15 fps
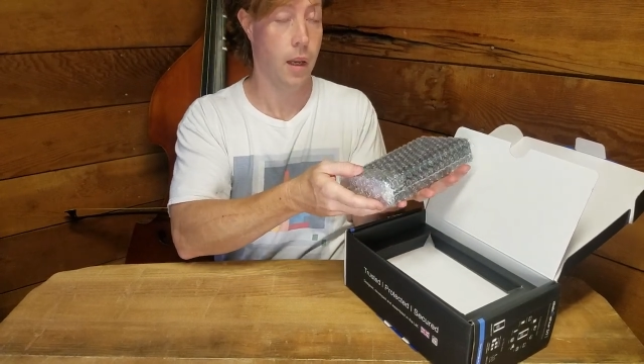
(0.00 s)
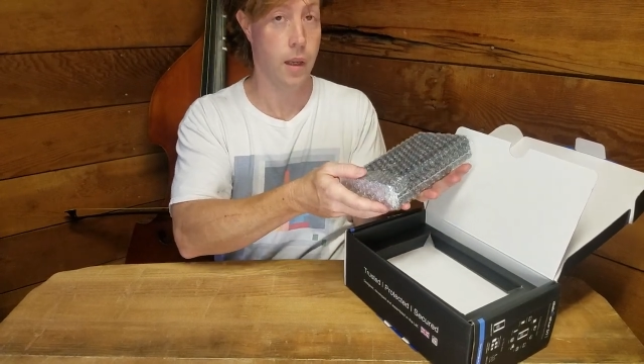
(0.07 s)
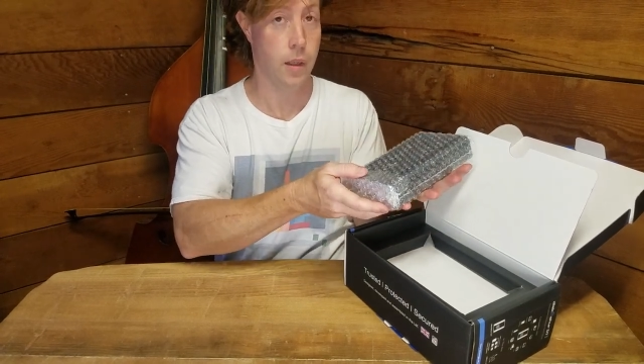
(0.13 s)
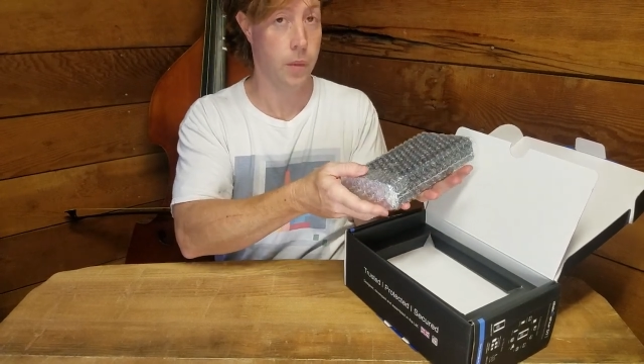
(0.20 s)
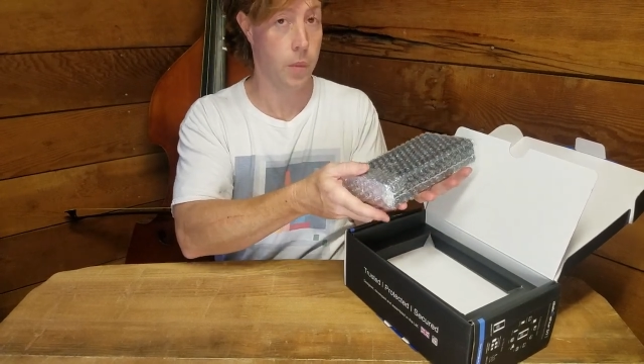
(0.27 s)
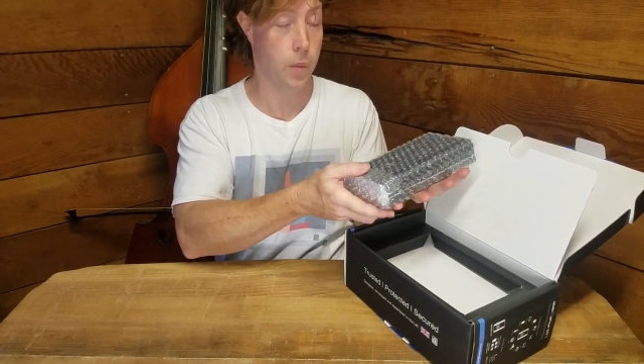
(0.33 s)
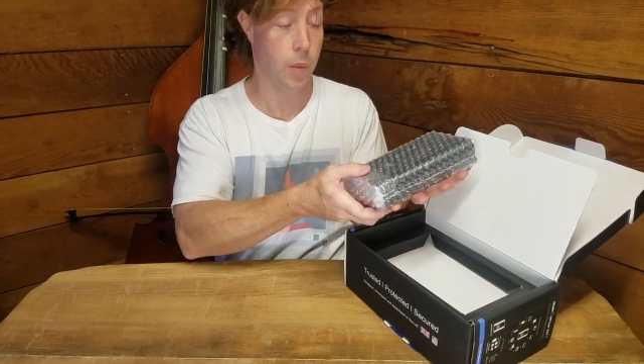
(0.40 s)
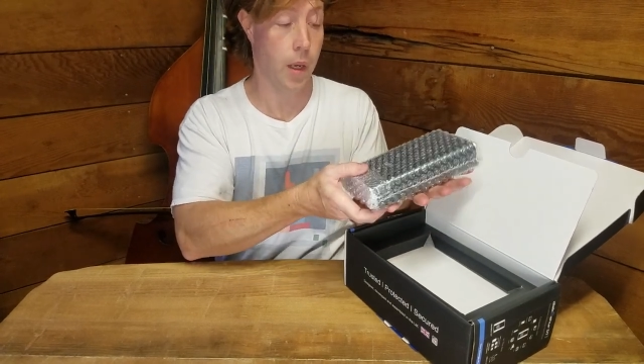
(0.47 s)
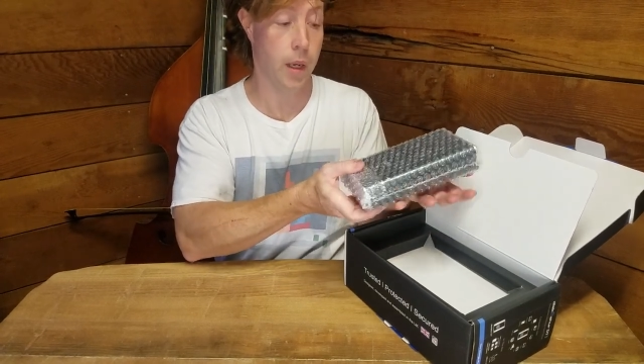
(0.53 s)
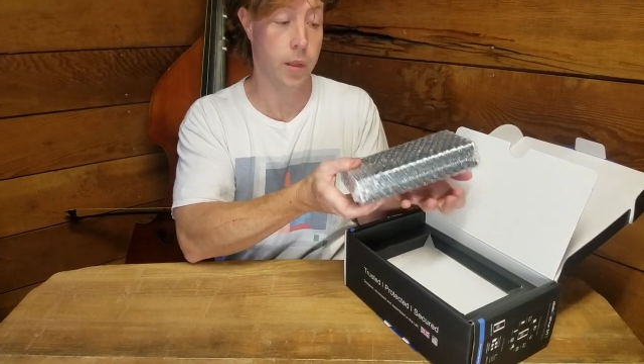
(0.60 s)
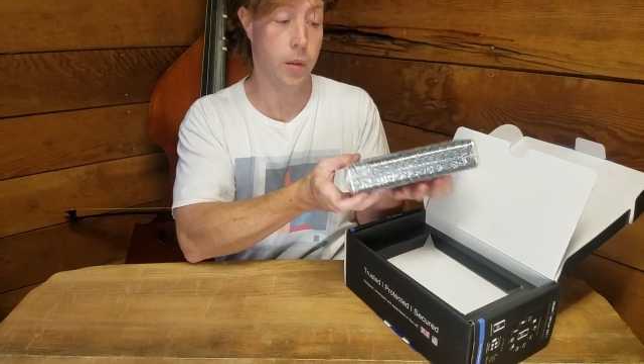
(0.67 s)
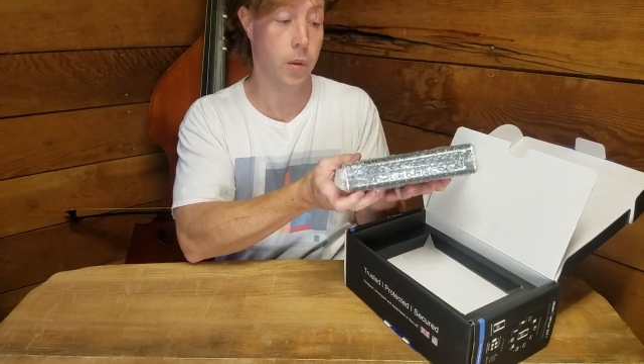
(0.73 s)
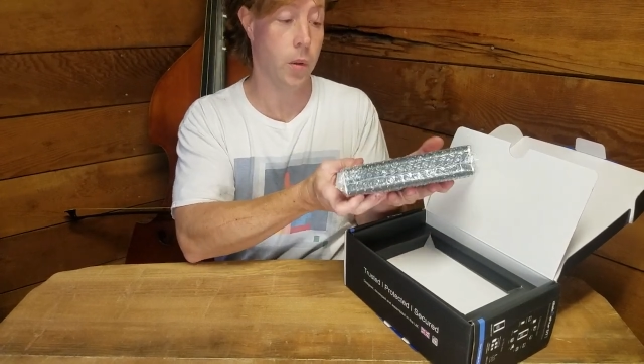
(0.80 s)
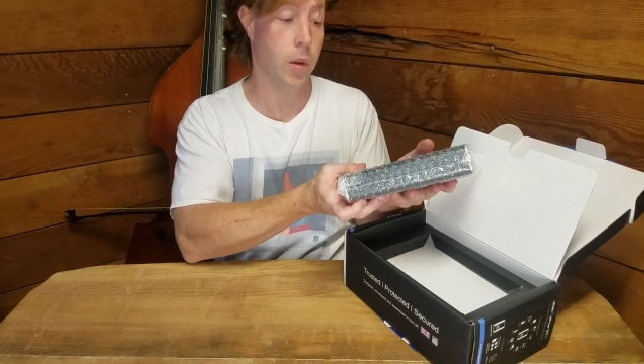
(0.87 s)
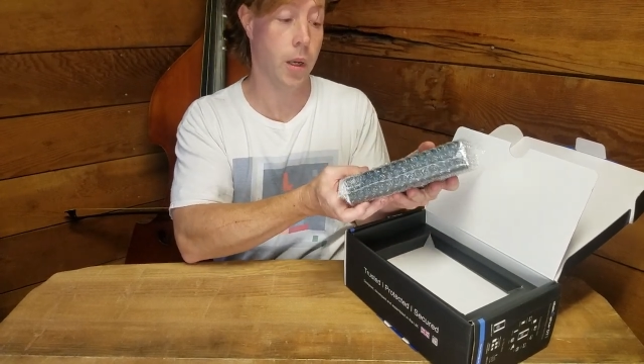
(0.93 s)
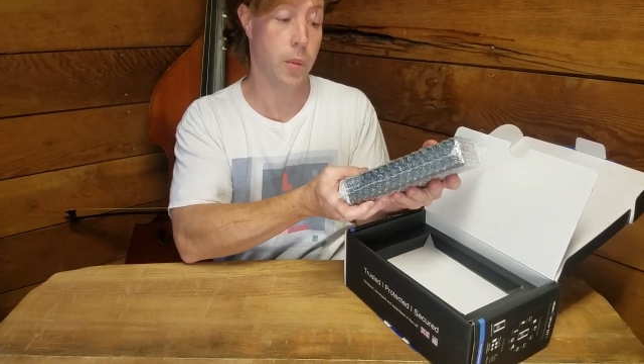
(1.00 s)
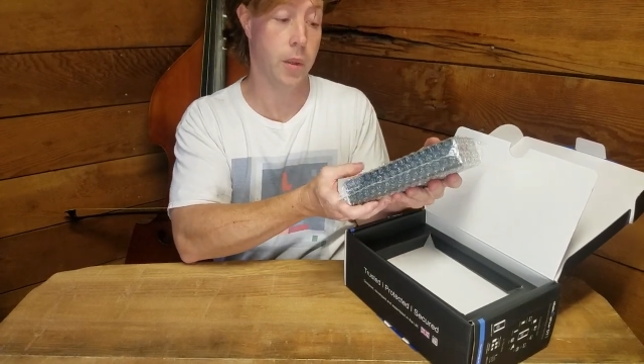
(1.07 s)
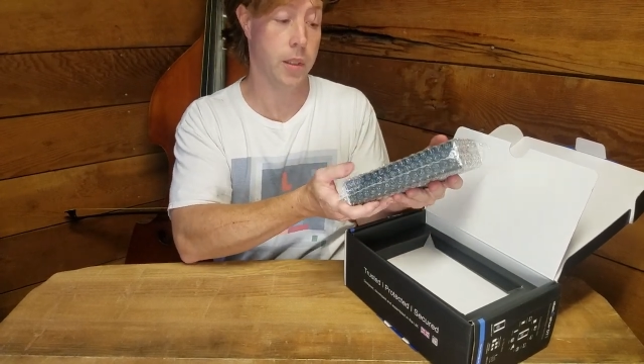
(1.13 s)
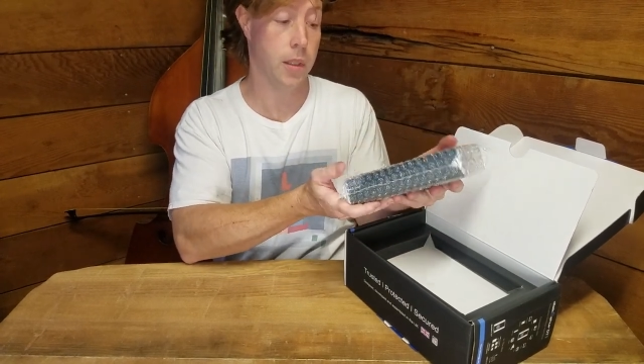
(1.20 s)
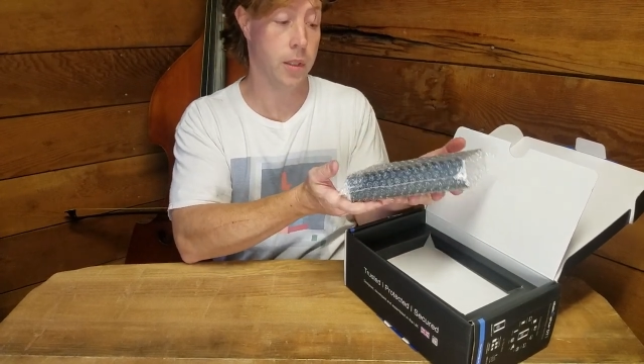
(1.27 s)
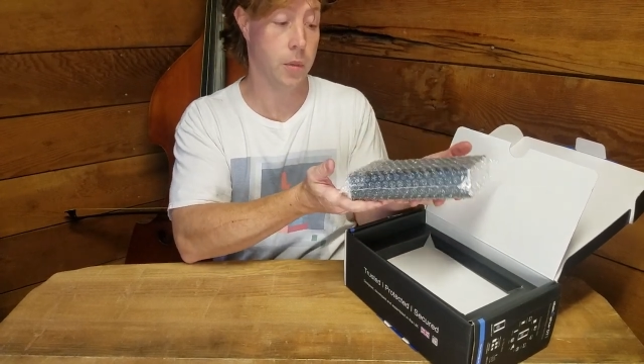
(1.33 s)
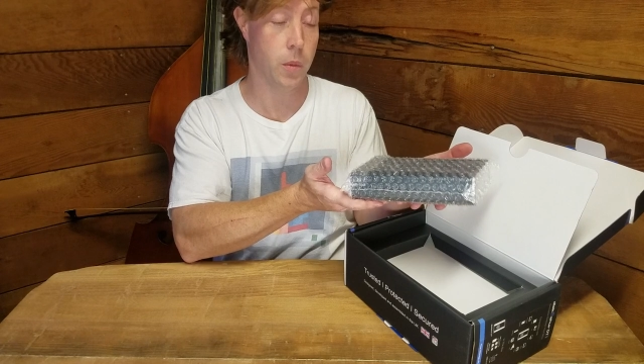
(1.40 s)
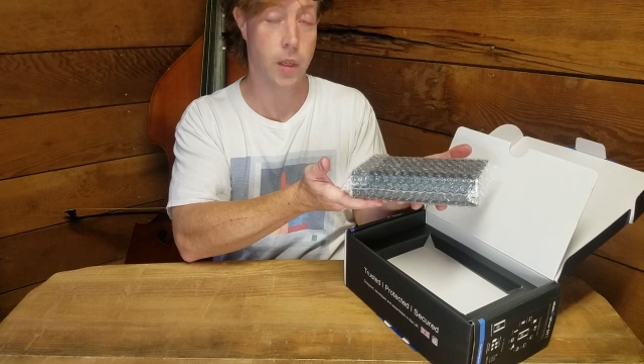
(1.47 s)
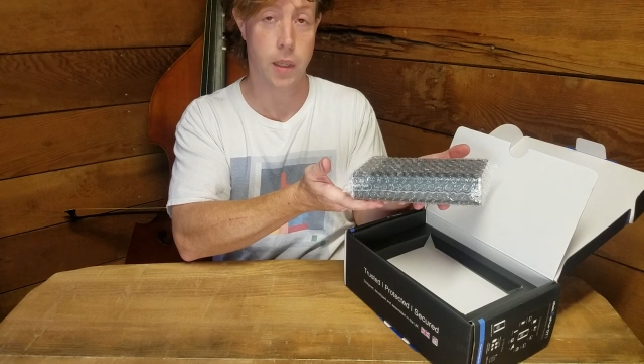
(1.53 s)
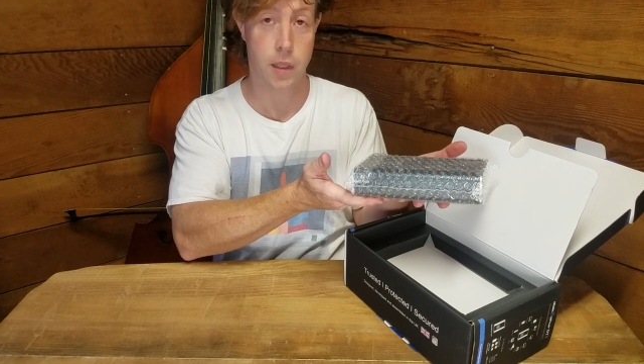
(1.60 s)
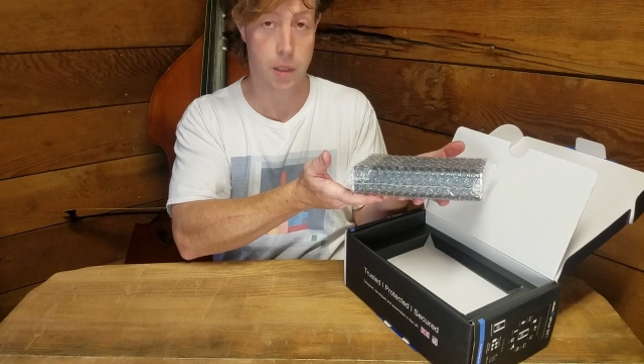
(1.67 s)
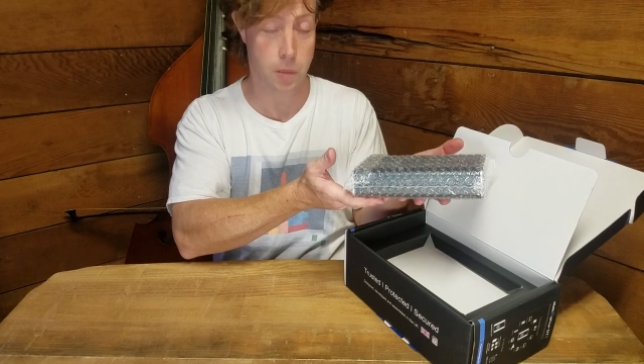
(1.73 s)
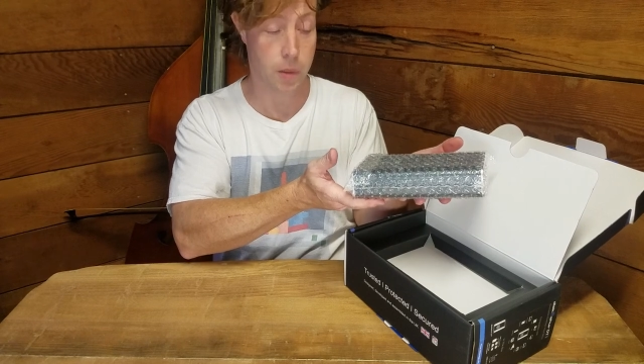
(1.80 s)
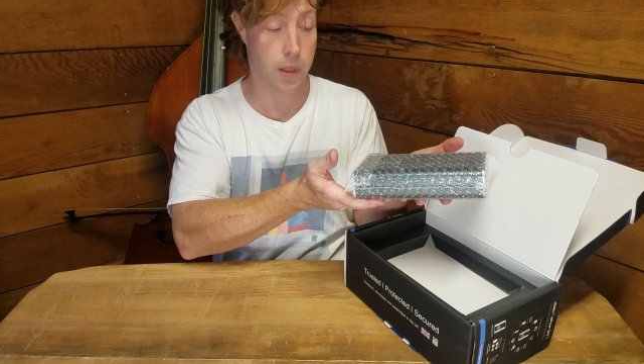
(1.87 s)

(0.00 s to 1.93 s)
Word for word: I don't know how much this weighs,